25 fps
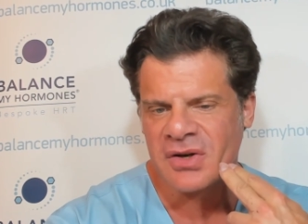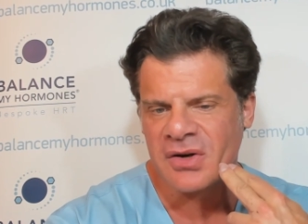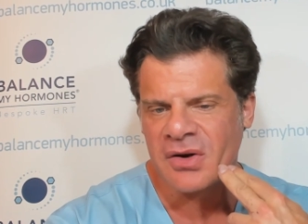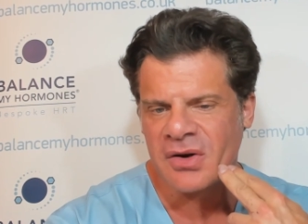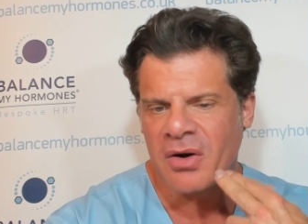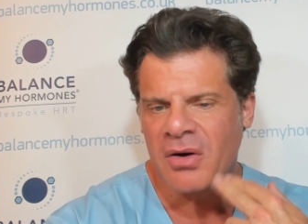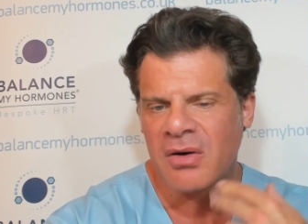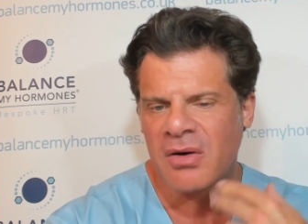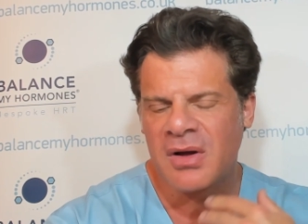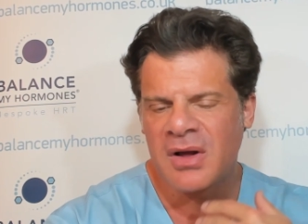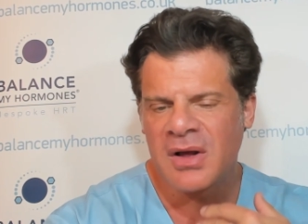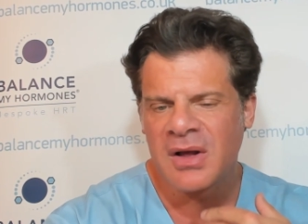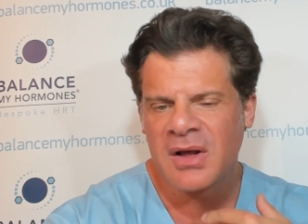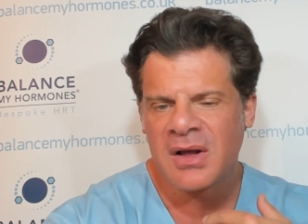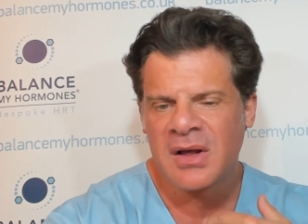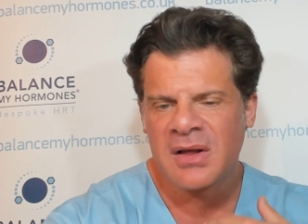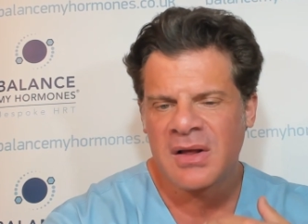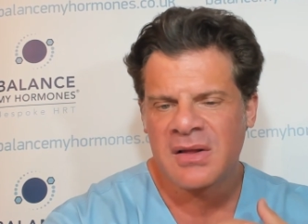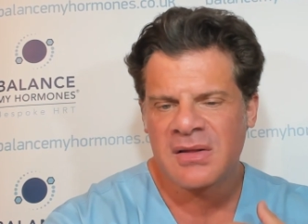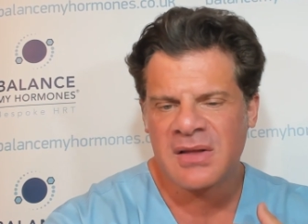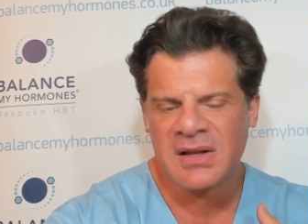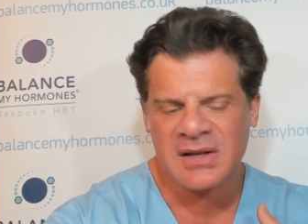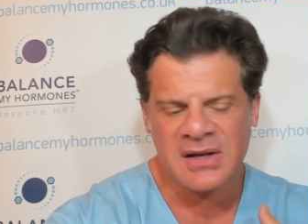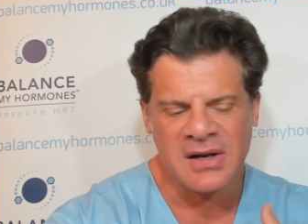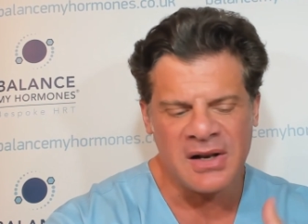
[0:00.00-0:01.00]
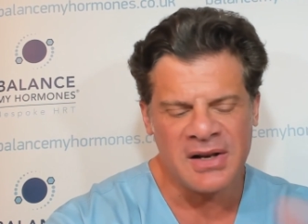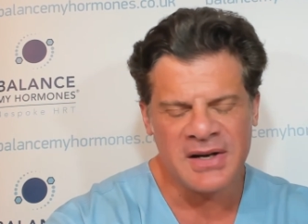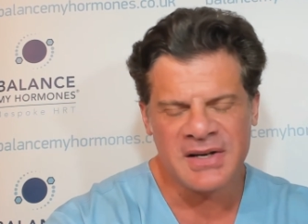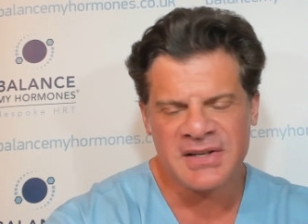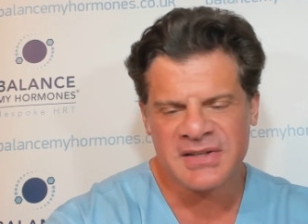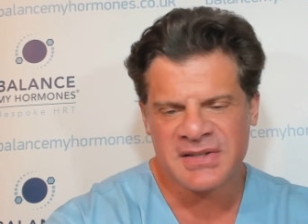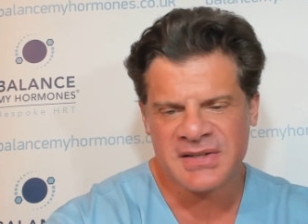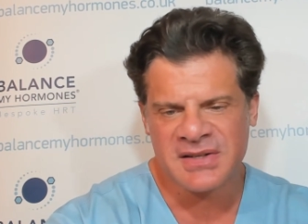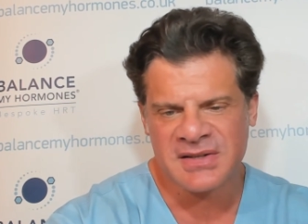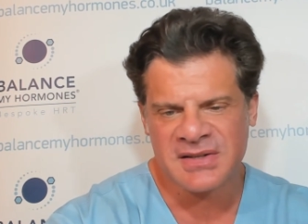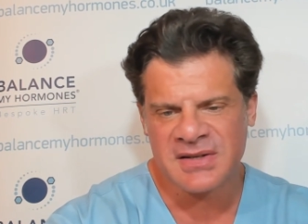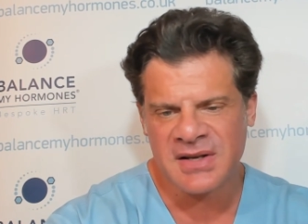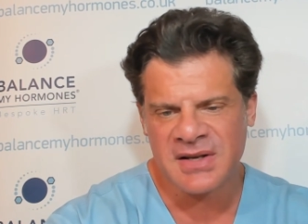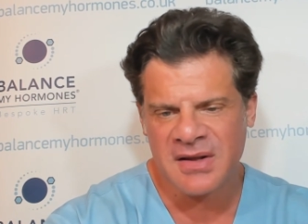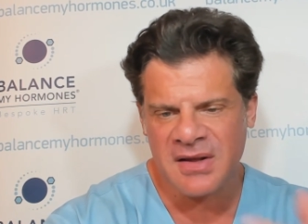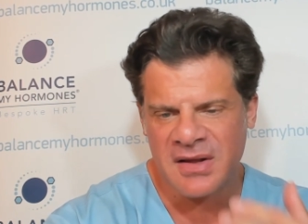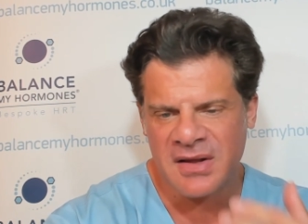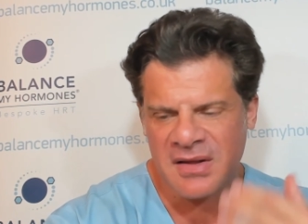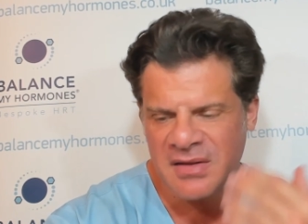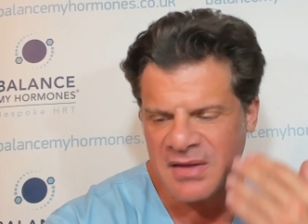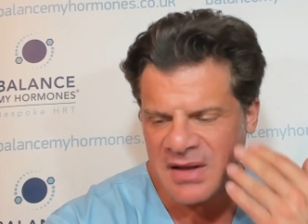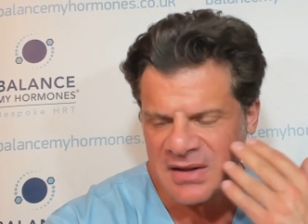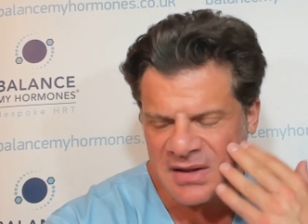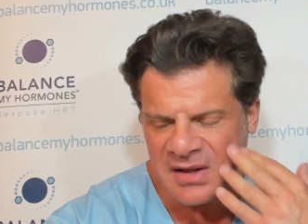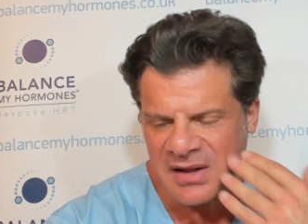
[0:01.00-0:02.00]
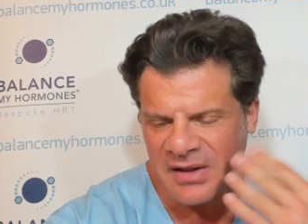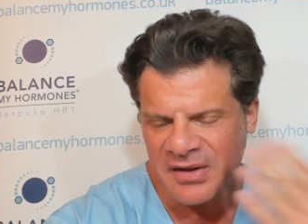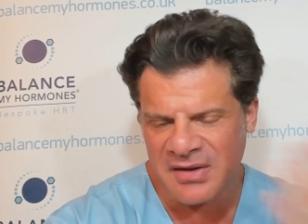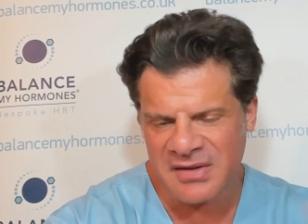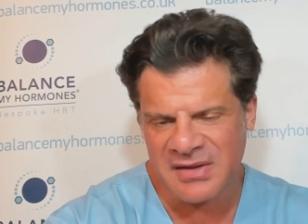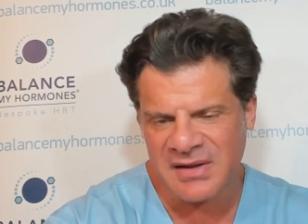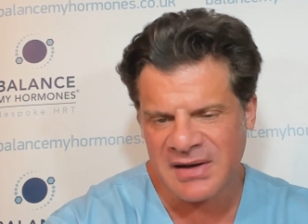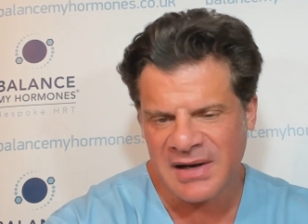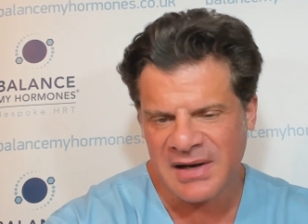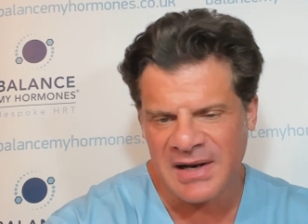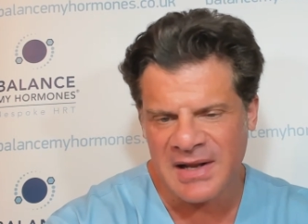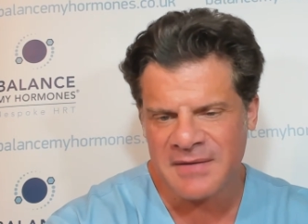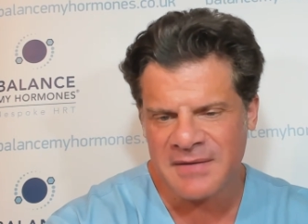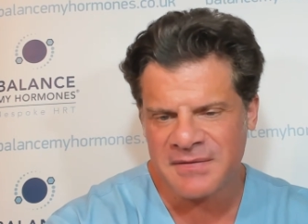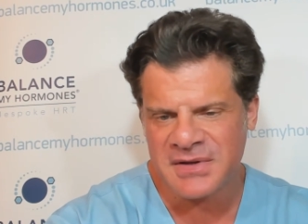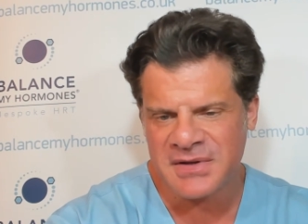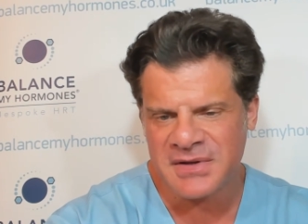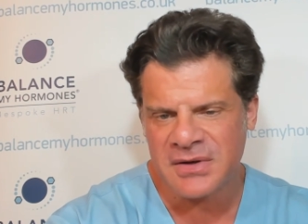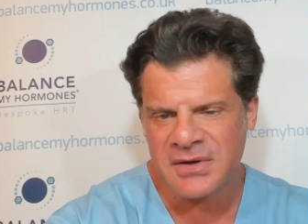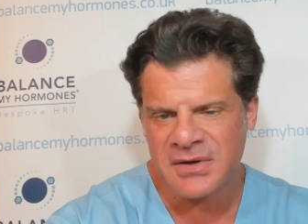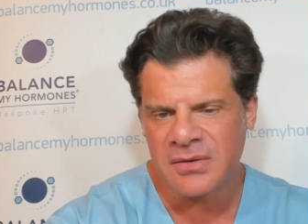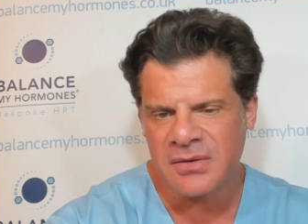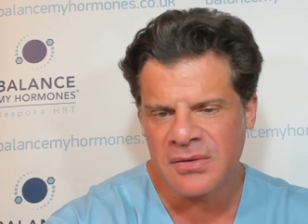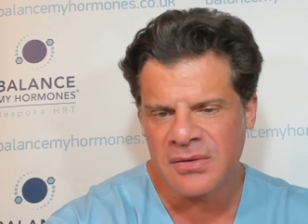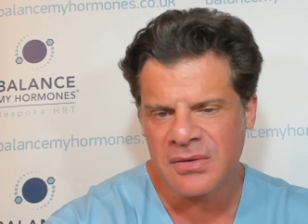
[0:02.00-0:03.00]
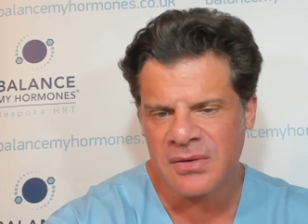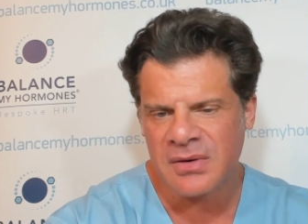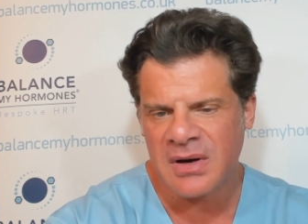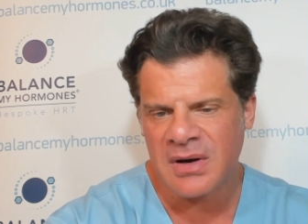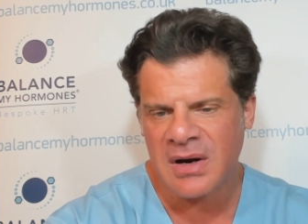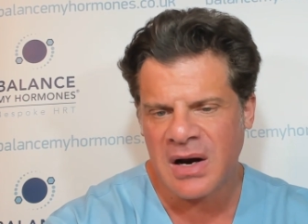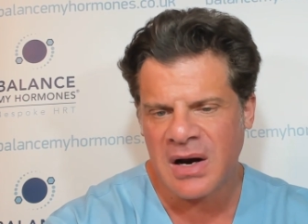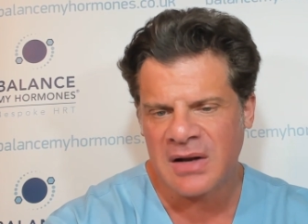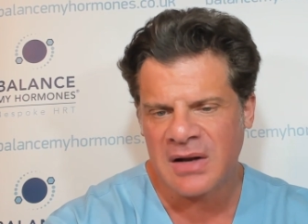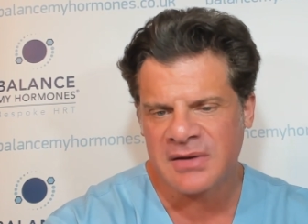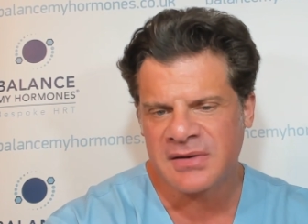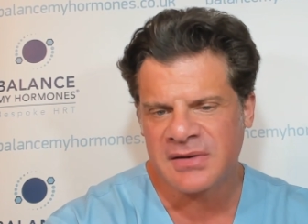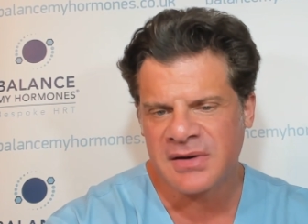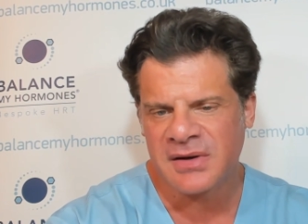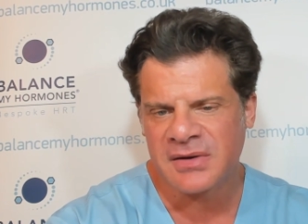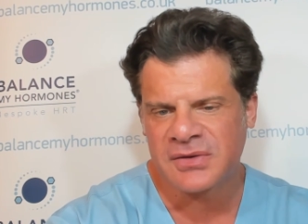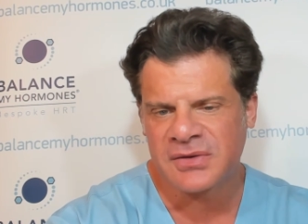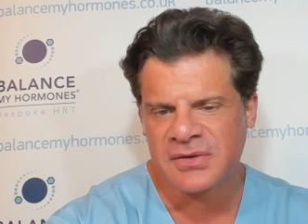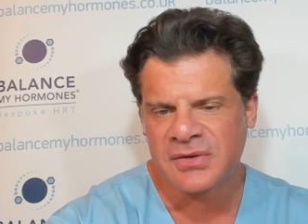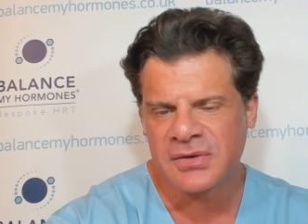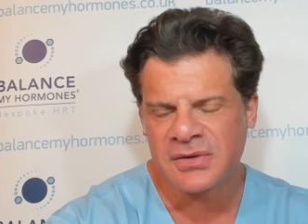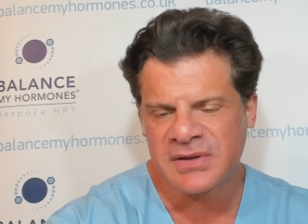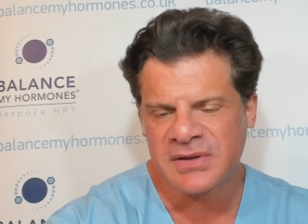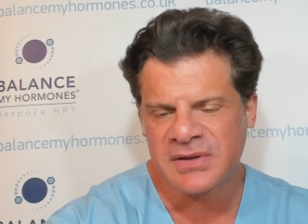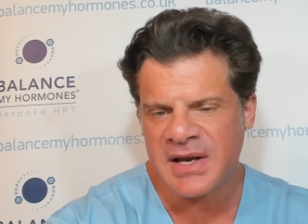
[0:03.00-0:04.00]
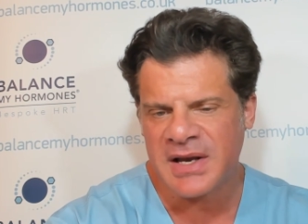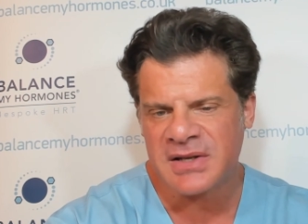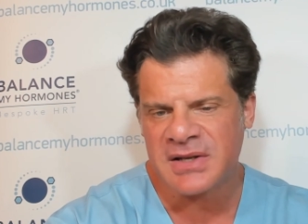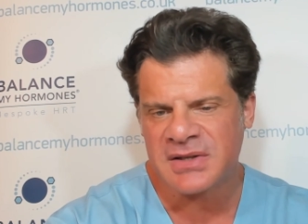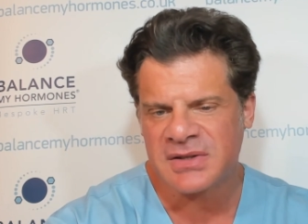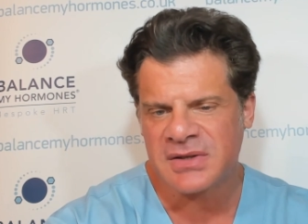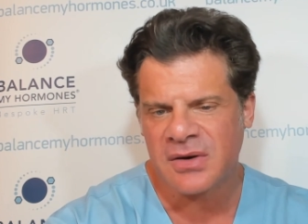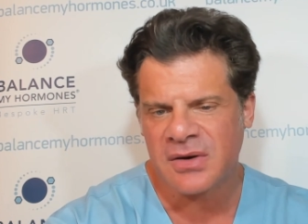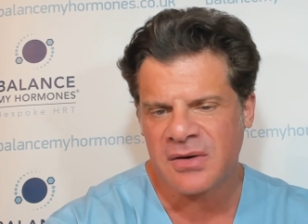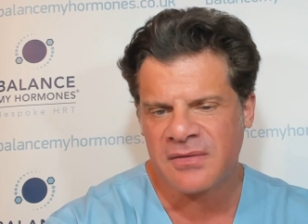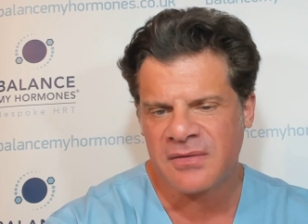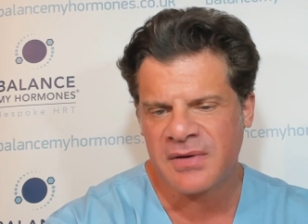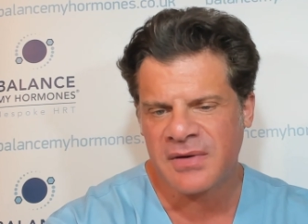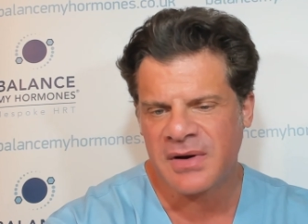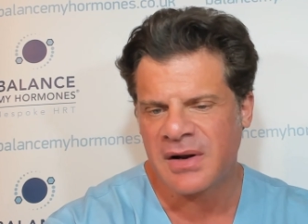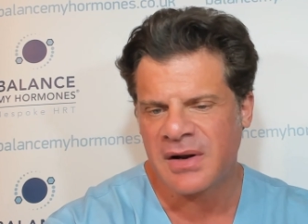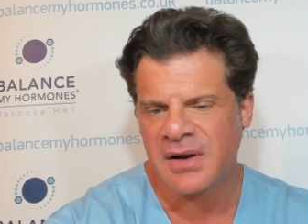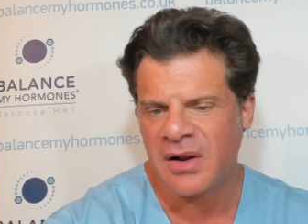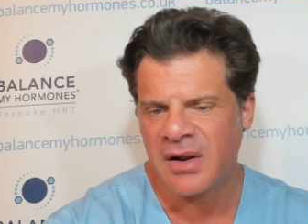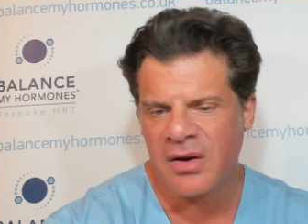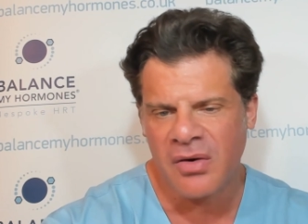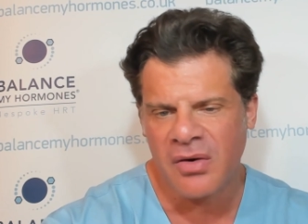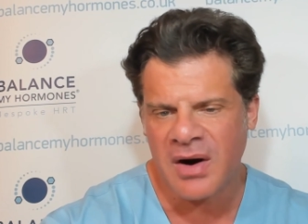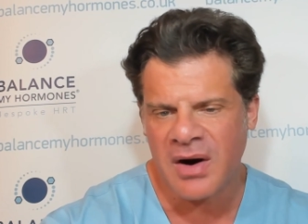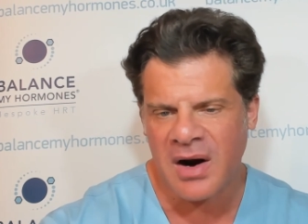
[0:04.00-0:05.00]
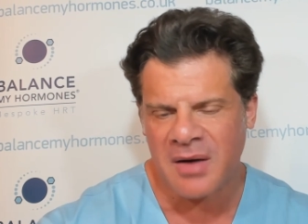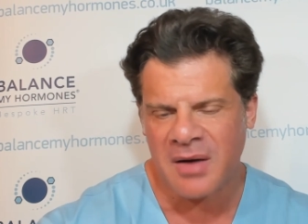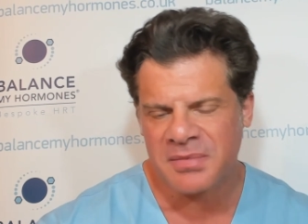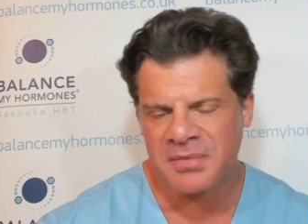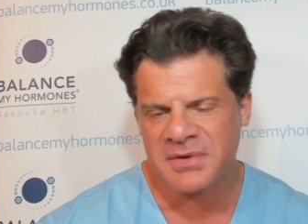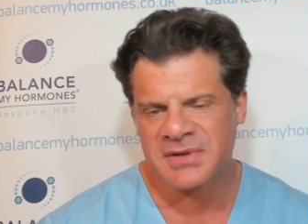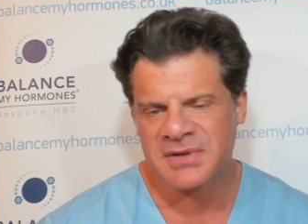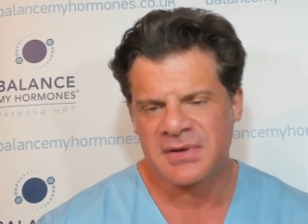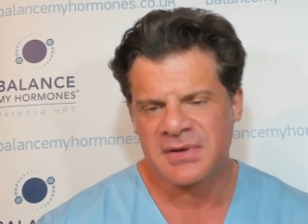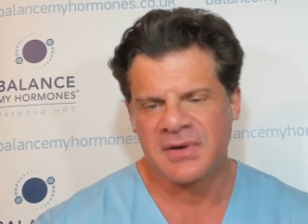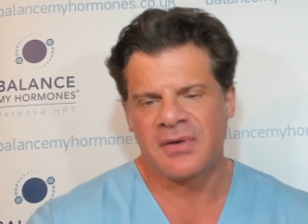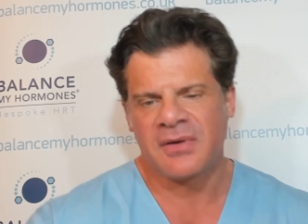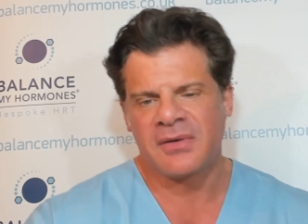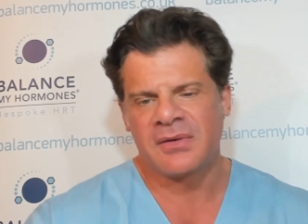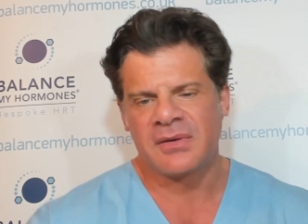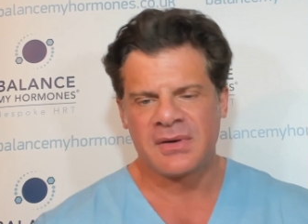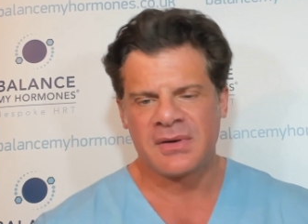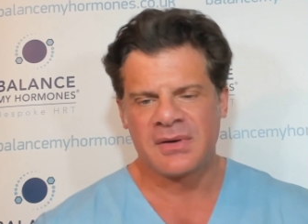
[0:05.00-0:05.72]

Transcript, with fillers: You know, uh, that at least uh, that, leaves you under two days of uh, low carbs. You know.